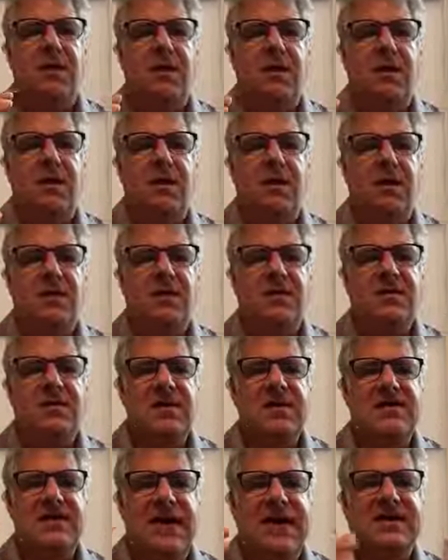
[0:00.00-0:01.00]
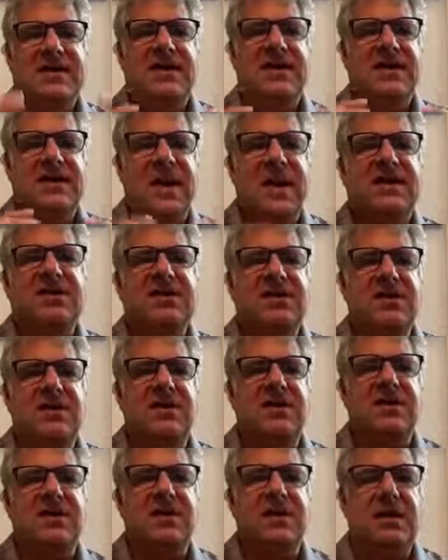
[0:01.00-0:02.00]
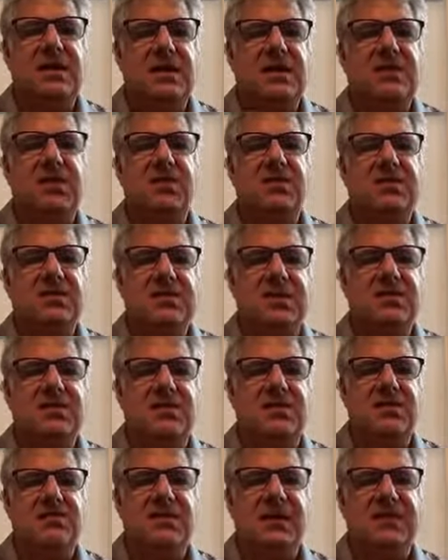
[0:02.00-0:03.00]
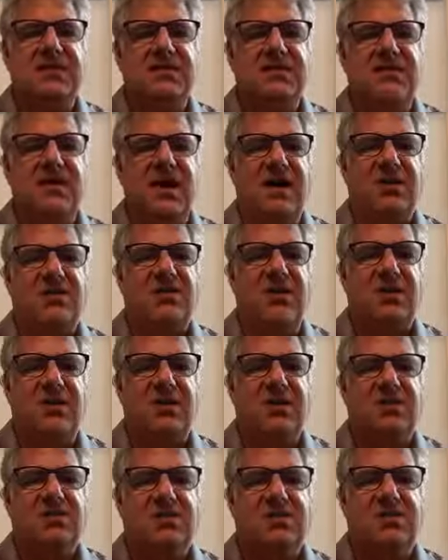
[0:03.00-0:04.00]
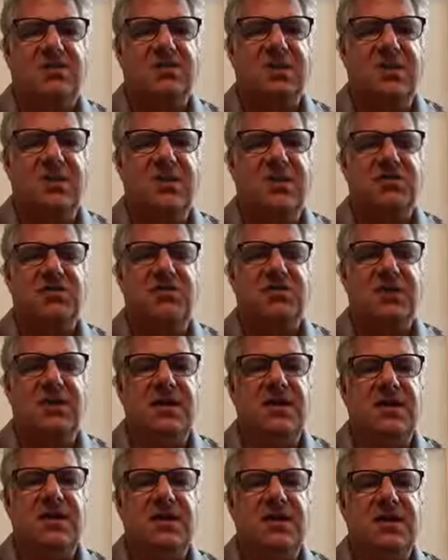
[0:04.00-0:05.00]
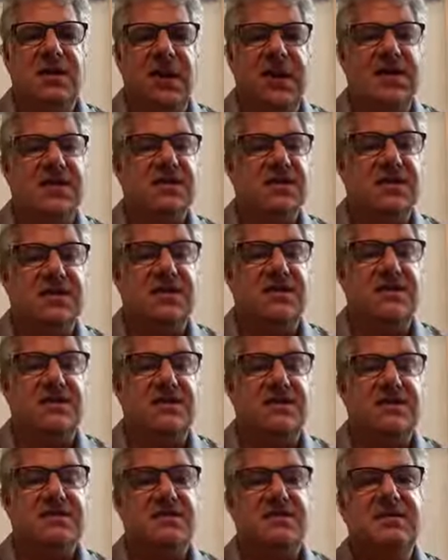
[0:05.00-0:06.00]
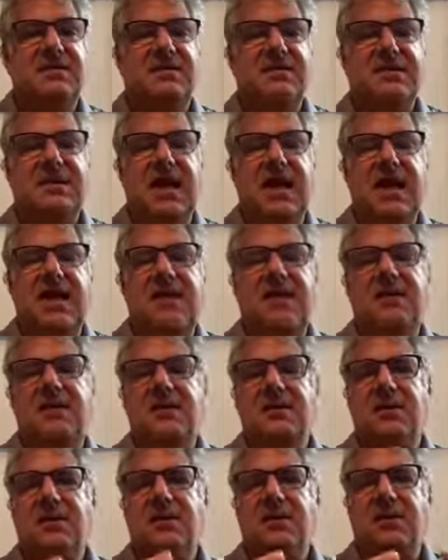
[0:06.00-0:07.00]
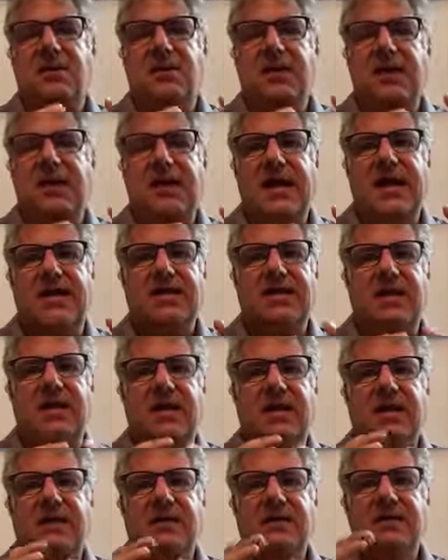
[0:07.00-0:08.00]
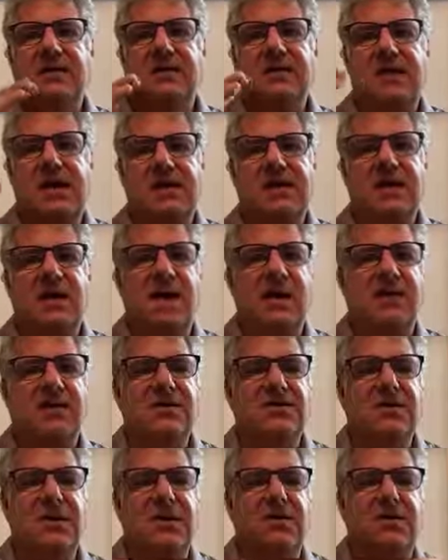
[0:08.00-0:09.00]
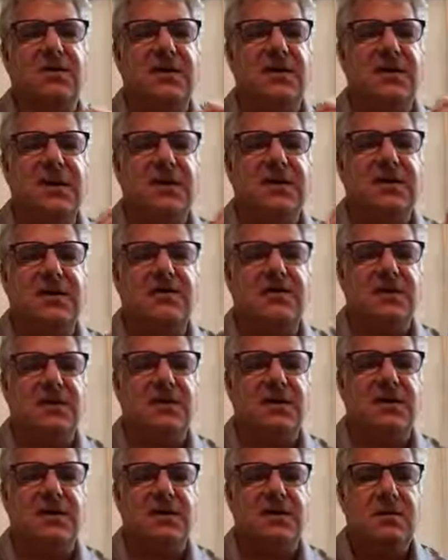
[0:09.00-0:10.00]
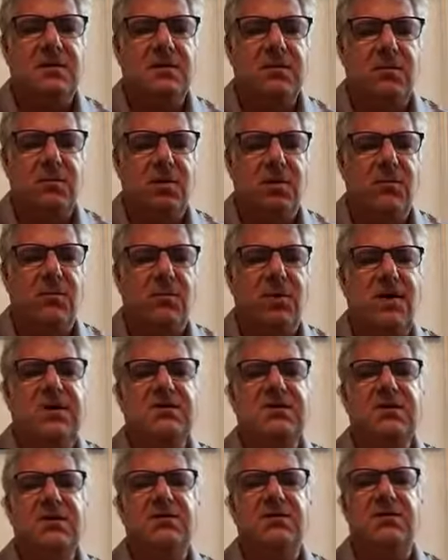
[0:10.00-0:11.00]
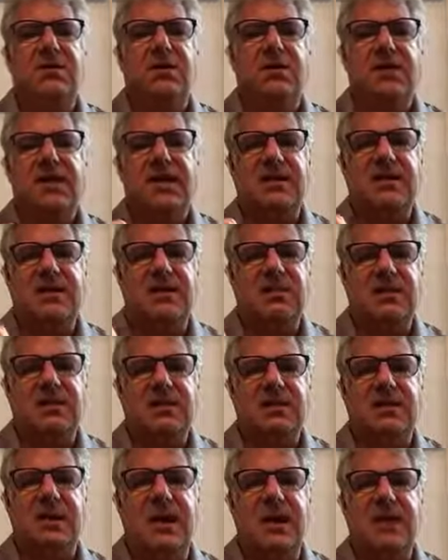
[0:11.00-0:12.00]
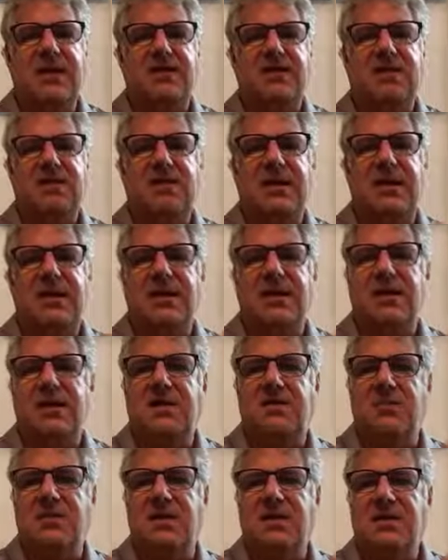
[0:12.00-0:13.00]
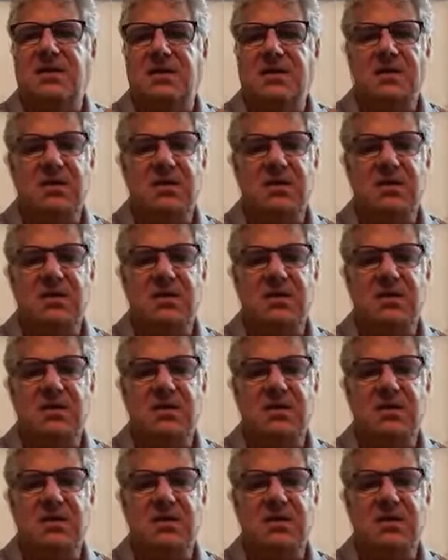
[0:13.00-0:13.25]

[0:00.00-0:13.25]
of that connection ecosystem that defines our industry as it is today. You're connecting technology, you're connecting with corporations, you're connecting with clients, you're connecting with